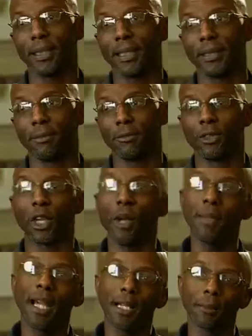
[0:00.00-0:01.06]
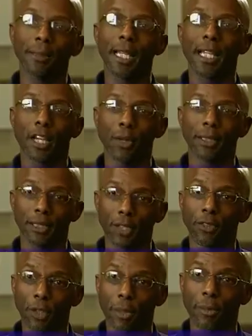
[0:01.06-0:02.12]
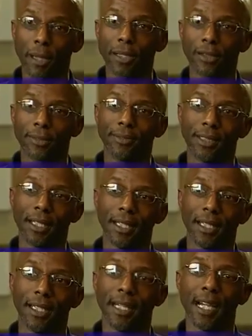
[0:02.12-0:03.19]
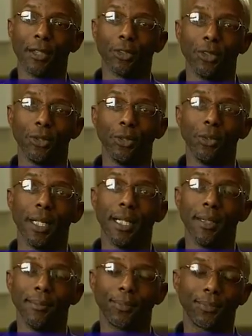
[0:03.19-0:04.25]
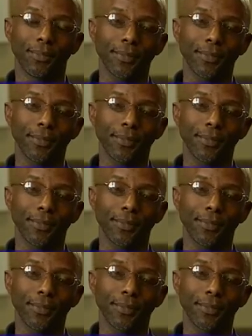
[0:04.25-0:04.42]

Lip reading: It taught me how to take care of myself a little bit better, how to